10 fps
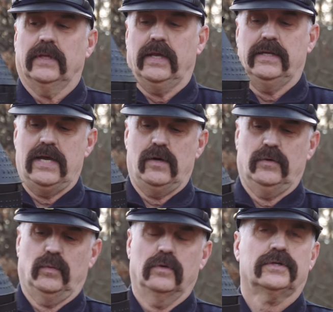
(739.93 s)
And
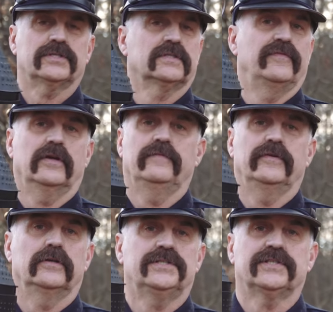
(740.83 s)
how it works is very,
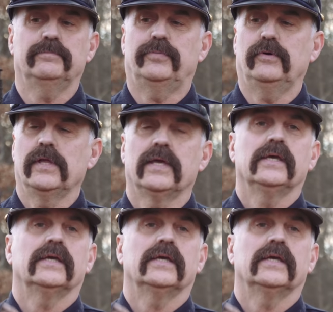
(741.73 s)
very simple.